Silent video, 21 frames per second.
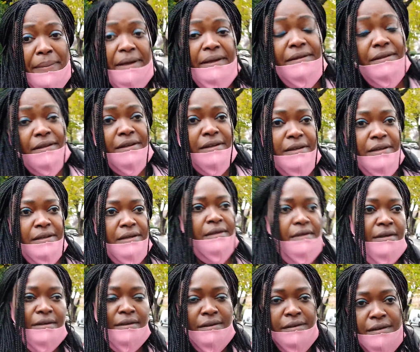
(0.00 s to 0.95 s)

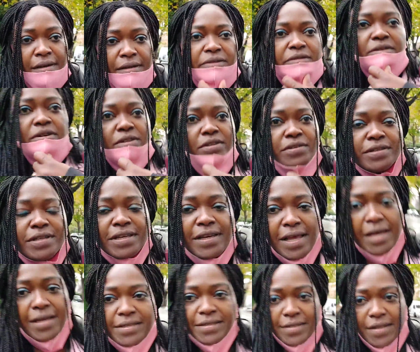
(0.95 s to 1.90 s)
I told you the
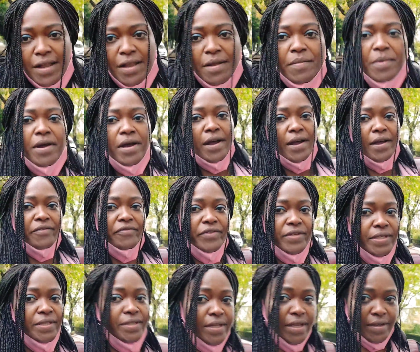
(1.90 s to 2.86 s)
last time how I
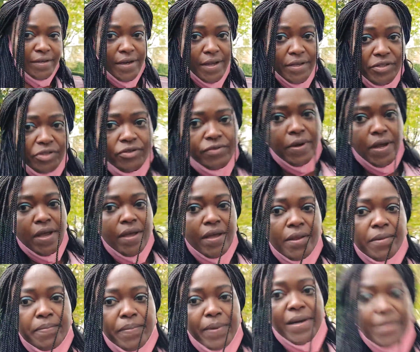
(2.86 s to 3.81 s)
visited Nigeria
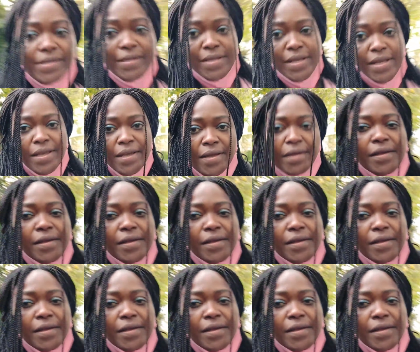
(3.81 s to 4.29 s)
in Basi